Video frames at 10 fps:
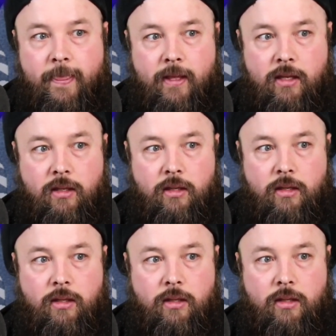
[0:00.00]

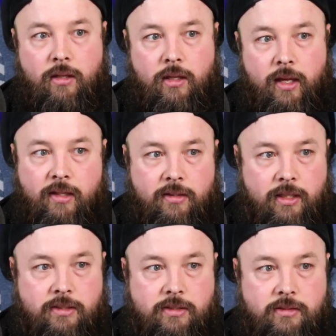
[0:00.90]

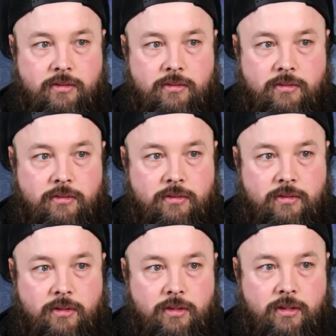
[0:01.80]
It's
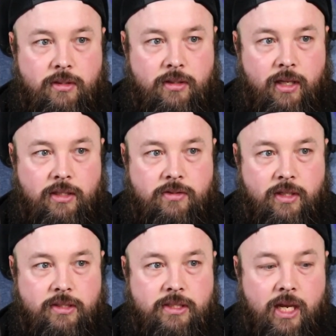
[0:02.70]

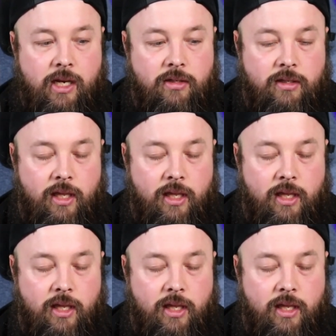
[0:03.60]
insane.